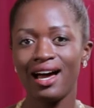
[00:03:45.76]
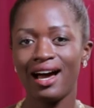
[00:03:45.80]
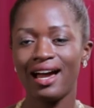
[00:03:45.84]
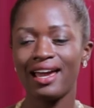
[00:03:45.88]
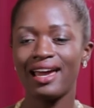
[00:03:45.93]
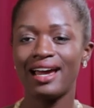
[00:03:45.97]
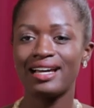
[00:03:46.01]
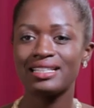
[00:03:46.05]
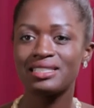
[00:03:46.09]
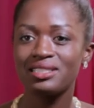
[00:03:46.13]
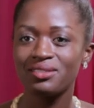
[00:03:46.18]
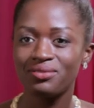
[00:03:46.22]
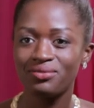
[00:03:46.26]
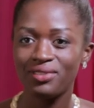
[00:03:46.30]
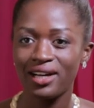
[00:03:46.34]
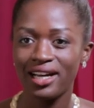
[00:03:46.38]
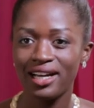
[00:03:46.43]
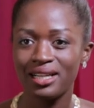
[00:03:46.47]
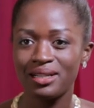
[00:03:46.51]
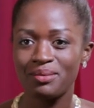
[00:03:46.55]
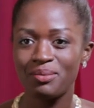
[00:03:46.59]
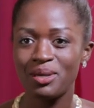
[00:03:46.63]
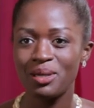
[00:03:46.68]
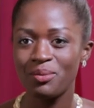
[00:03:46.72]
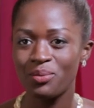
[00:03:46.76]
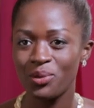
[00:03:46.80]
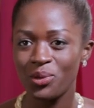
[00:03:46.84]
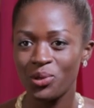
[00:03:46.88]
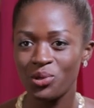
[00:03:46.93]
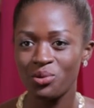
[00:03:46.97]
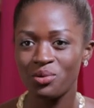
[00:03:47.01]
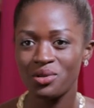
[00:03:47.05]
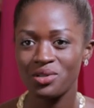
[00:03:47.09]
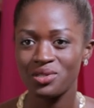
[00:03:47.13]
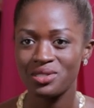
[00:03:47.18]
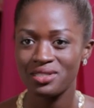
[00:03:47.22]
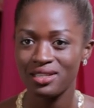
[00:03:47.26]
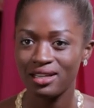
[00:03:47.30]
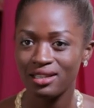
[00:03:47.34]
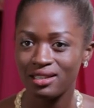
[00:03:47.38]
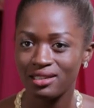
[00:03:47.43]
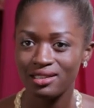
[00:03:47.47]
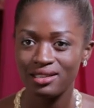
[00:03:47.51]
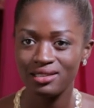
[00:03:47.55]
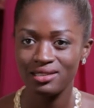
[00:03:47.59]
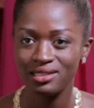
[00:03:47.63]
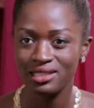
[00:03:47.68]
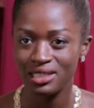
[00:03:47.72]
had to find people who were
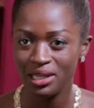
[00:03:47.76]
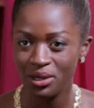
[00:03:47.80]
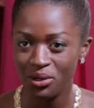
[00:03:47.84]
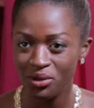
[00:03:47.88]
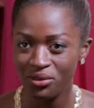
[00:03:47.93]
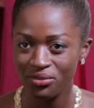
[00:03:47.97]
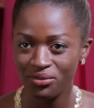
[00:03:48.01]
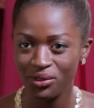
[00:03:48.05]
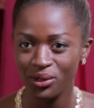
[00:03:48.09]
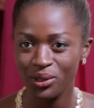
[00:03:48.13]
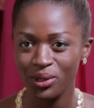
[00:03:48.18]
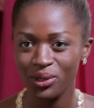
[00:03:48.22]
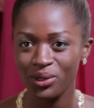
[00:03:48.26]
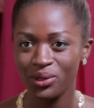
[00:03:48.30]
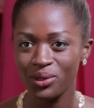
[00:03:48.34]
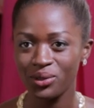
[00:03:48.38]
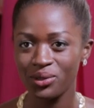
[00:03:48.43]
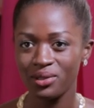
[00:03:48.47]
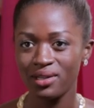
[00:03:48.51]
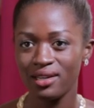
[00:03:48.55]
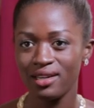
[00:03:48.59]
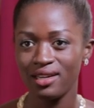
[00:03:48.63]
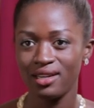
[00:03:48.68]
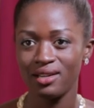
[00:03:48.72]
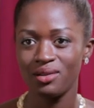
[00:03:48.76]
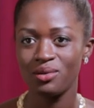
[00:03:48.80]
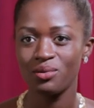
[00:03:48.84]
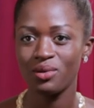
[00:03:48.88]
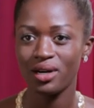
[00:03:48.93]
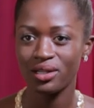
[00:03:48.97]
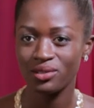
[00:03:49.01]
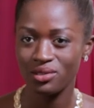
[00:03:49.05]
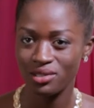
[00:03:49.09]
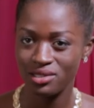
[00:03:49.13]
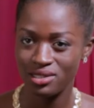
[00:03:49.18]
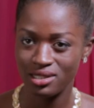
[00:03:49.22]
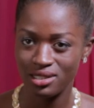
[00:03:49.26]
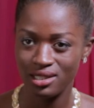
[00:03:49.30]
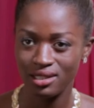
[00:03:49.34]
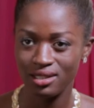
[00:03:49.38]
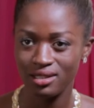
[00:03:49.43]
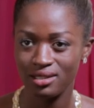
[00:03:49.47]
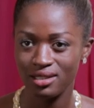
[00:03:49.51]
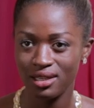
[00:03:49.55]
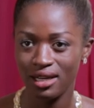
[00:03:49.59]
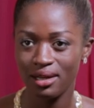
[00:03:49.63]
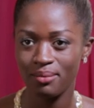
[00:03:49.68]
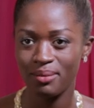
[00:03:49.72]
skillful, who
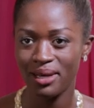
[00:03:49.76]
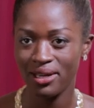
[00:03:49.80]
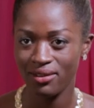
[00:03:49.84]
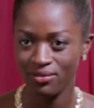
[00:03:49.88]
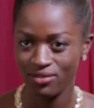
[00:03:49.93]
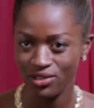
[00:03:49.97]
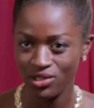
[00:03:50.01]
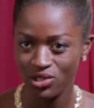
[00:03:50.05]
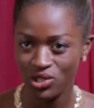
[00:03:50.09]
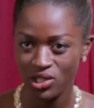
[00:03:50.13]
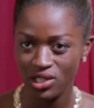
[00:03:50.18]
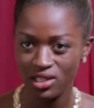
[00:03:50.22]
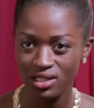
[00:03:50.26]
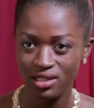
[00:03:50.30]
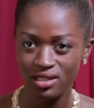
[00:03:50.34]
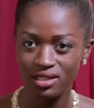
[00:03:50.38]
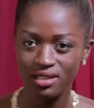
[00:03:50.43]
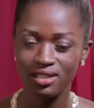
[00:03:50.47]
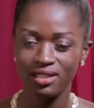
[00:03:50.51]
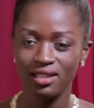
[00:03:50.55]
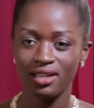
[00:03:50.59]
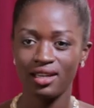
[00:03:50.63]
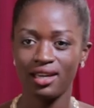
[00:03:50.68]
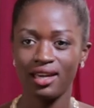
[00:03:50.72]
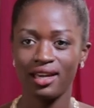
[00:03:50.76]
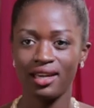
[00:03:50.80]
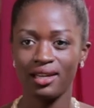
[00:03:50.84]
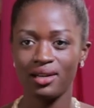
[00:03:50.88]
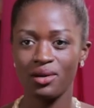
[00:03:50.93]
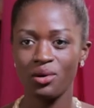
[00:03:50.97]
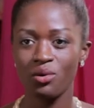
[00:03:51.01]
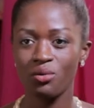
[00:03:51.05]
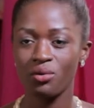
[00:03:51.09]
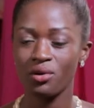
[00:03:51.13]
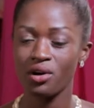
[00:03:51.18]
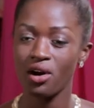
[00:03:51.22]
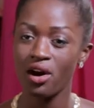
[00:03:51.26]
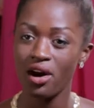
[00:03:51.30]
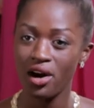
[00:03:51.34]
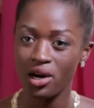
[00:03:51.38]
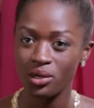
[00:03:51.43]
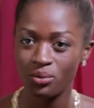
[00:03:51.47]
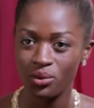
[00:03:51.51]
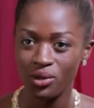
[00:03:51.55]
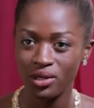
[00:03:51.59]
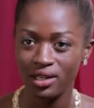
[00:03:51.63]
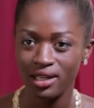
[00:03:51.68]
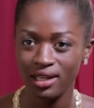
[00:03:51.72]
understood my vision, and who were
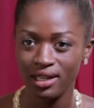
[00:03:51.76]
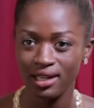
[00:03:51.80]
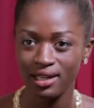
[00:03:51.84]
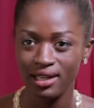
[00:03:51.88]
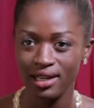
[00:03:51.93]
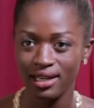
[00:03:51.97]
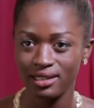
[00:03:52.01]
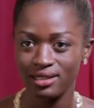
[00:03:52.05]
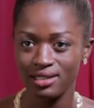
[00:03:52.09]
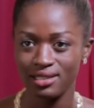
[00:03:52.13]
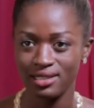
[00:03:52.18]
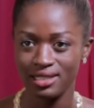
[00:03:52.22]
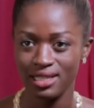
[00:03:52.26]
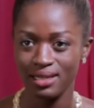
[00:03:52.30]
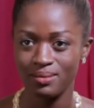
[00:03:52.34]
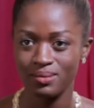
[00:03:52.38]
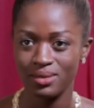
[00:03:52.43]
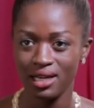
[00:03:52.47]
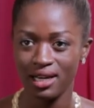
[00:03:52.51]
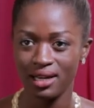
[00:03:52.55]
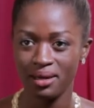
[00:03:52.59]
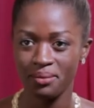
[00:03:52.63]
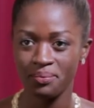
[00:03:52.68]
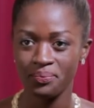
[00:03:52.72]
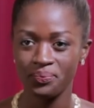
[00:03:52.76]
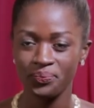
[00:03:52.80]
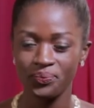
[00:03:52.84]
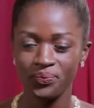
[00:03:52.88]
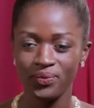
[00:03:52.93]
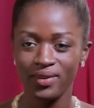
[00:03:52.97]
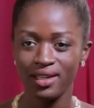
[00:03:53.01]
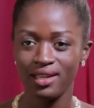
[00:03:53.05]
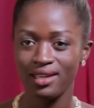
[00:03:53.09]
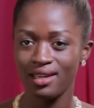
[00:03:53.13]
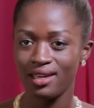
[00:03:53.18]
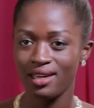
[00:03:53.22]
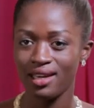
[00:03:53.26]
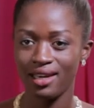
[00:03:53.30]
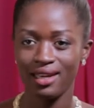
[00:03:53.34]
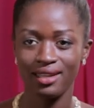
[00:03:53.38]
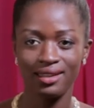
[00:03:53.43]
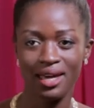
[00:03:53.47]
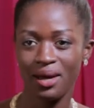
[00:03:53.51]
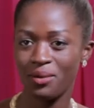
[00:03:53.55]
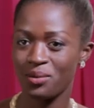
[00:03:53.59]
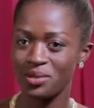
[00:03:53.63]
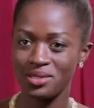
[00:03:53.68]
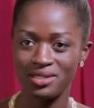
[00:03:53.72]
hardworking at the same time.
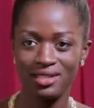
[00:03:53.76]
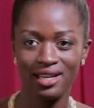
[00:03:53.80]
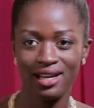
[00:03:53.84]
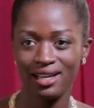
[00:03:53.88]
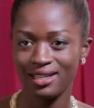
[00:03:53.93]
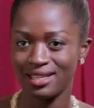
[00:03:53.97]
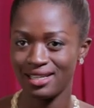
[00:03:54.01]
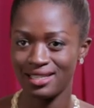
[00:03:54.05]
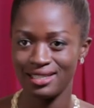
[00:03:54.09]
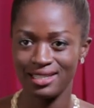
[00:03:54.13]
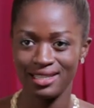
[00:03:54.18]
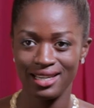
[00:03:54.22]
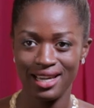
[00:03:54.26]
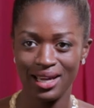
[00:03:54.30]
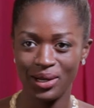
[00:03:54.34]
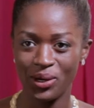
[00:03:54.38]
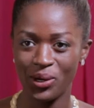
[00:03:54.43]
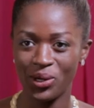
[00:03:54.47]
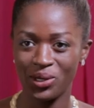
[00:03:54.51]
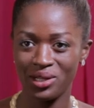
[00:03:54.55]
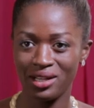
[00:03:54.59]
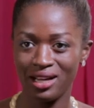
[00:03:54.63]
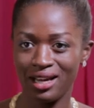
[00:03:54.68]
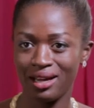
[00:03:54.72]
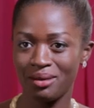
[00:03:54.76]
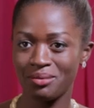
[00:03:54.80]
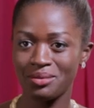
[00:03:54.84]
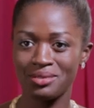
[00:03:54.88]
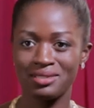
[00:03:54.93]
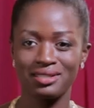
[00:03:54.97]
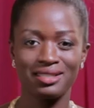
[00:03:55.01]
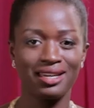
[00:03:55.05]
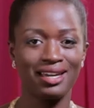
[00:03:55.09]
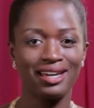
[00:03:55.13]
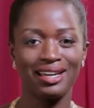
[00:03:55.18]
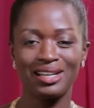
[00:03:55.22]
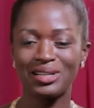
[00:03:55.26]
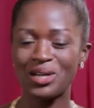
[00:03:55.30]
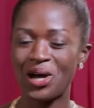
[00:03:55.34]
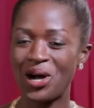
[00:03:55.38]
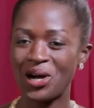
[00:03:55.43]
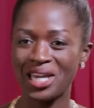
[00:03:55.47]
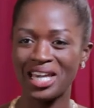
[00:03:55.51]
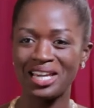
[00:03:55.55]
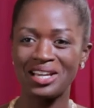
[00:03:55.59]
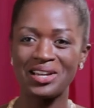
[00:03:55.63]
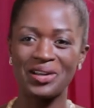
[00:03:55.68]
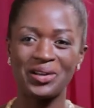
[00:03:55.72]
And that was not easy at all. I was like
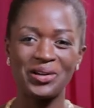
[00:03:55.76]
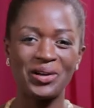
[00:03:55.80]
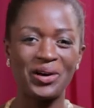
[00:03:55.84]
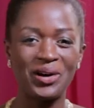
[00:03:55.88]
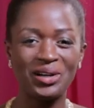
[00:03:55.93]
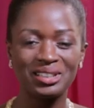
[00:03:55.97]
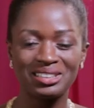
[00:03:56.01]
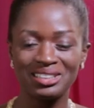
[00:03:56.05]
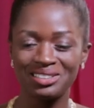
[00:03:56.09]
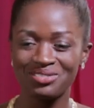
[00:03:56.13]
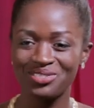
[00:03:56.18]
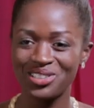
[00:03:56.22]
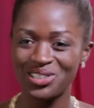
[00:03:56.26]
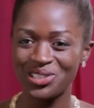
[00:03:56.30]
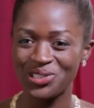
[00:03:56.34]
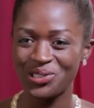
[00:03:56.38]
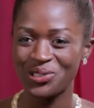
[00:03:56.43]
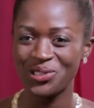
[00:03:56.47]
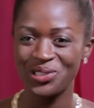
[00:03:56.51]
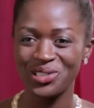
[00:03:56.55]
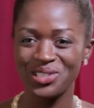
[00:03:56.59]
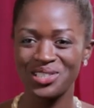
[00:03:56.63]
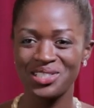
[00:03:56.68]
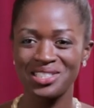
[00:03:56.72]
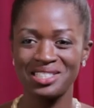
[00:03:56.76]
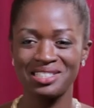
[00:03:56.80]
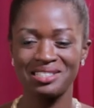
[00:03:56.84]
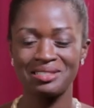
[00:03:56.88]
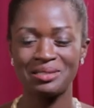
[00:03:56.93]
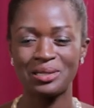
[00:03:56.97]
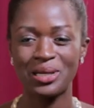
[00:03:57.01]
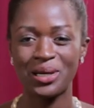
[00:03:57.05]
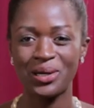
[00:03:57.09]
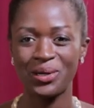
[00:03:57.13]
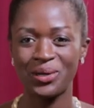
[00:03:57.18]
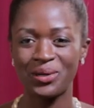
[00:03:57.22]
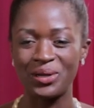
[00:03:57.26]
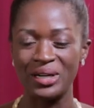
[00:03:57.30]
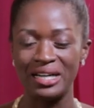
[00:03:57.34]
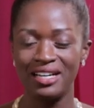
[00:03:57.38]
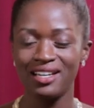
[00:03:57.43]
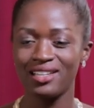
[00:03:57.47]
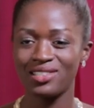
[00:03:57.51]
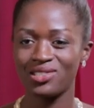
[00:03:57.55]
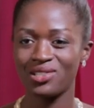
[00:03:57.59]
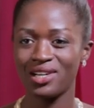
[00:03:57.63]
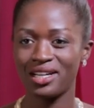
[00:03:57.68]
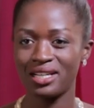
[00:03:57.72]
knocking on all different doors, you know,
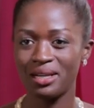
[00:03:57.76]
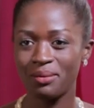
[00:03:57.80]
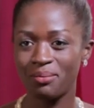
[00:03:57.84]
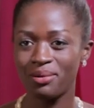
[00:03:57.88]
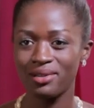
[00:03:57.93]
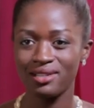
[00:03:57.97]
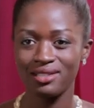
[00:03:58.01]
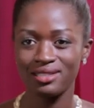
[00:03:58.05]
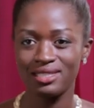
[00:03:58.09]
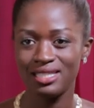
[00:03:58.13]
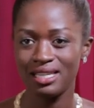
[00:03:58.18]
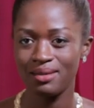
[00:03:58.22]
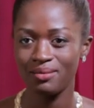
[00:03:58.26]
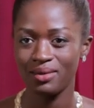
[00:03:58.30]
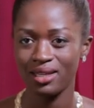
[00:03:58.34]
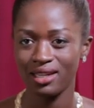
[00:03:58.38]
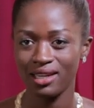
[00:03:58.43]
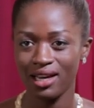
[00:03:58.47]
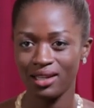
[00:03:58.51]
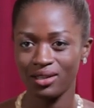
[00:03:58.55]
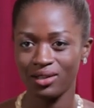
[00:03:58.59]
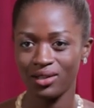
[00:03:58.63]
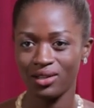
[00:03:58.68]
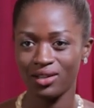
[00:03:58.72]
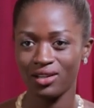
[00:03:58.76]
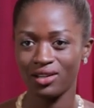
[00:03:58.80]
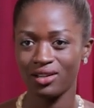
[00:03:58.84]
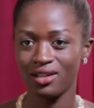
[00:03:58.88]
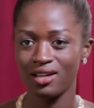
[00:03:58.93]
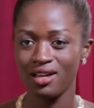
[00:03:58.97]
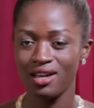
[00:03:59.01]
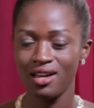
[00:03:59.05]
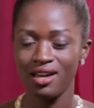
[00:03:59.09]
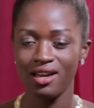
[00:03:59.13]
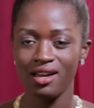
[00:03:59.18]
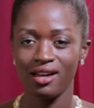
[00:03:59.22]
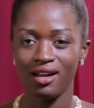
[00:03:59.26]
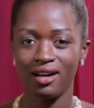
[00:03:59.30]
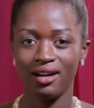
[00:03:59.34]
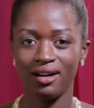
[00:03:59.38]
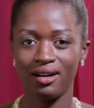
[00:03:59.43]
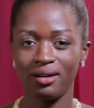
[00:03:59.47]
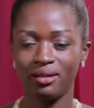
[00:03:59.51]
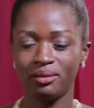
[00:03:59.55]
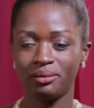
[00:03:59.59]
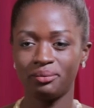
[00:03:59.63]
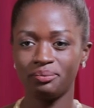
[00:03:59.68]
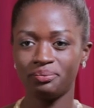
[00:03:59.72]
trying to put a team together.
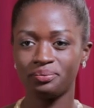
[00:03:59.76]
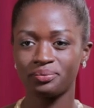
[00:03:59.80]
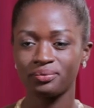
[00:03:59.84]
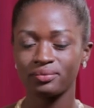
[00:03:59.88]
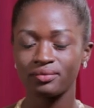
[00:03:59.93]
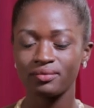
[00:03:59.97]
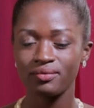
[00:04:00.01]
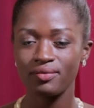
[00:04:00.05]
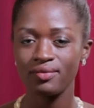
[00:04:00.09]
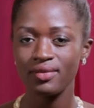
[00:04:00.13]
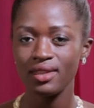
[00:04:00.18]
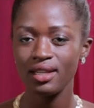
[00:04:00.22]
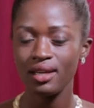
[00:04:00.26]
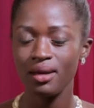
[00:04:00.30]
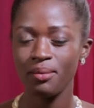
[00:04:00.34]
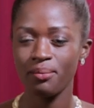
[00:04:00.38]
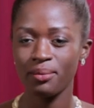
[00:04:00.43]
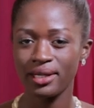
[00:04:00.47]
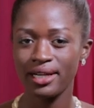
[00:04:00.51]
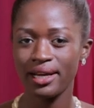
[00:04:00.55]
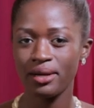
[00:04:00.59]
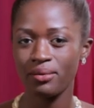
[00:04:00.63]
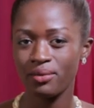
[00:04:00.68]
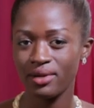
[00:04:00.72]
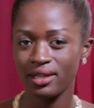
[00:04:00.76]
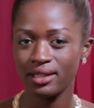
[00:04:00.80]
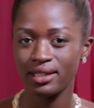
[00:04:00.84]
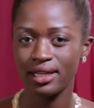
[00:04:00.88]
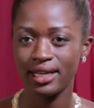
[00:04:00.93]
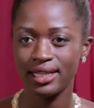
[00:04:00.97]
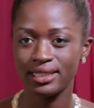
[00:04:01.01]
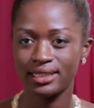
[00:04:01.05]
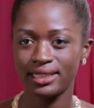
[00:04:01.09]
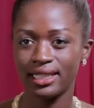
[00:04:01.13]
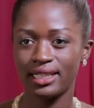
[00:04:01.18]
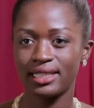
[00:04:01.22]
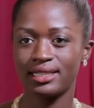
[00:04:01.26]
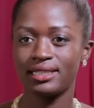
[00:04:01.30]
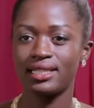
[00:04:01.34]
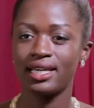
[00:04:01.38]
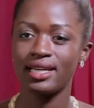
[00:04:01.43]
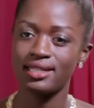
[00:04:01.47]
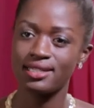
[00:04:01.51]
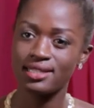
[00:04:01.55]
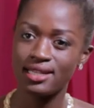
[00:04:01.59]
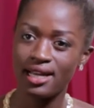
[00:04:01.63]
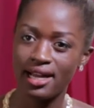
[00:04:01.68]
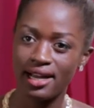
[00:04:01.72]
But I realized that it
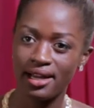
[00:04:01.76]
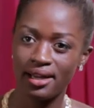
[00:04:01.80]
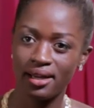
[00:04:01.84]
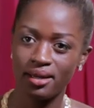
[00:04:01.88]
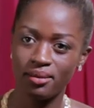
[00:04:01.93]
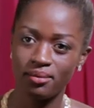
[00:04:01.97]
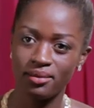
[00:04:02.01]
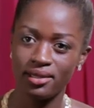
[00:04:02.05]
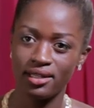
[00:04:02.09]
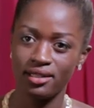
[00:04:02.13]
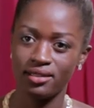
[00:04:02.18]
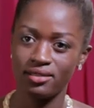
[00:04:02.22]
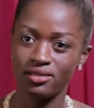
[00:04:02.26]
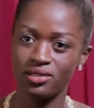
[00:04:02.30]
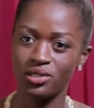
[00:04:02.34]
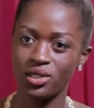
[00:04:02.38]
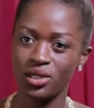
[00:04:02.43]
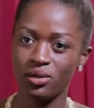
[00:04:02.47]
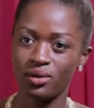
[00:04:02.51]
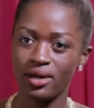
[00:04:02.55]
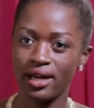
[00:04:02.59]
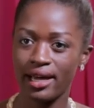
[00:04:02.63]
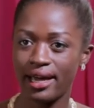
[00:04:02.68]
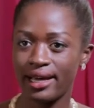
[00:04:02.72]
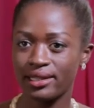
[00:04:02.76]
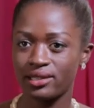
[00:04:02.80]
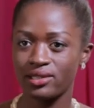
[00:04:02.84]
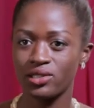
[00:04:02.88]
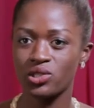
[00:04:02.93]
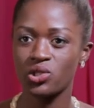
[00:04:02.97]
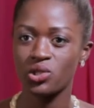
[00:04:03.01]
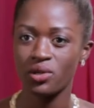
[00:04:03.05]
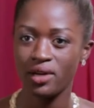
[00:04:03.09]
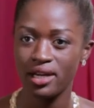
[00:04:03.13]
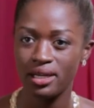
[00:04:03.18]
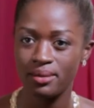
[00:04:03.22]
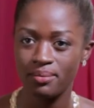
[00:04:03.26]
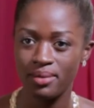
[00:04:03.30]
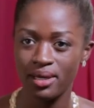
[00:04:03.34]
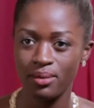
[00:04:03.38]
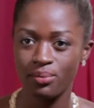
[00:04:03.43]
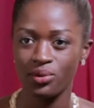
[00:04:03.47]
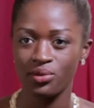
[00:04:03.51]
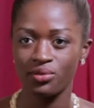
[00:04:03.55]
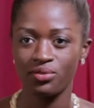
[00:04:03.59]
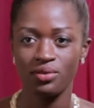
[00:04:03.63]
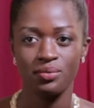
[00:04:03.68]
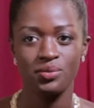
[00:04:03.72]
takes time, and you know, I had to train
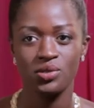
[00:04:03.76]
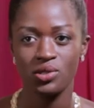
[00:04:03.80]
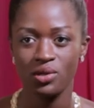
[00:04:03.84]
people from